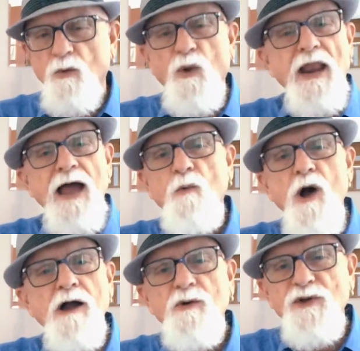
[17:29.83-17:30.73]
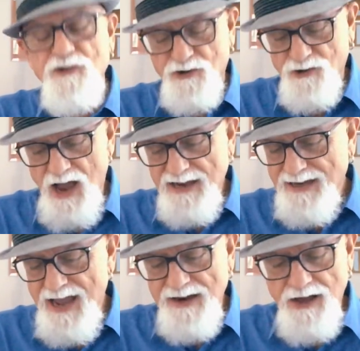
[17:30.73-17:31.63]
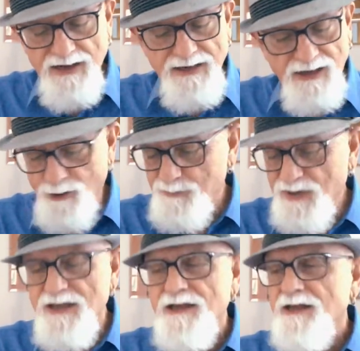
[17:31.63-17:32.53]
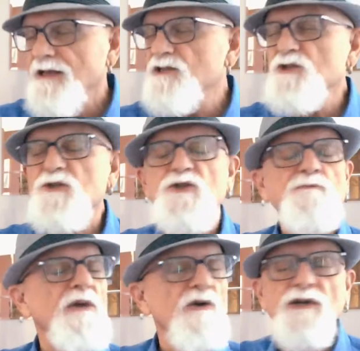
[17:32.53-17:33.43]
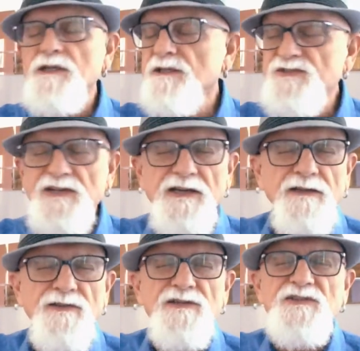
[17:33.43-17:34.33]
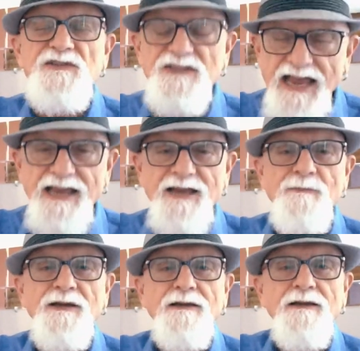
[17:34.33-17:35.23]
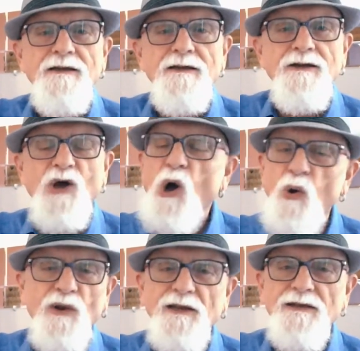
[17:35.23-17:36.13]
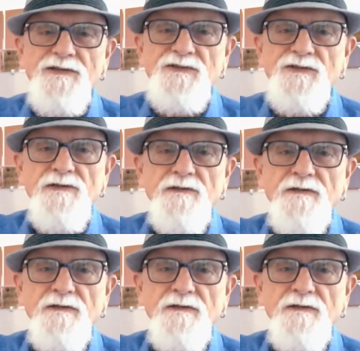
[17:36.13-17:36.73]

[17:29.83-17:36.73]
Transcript: When I walk with her, I cannot help experiencing the same holiness.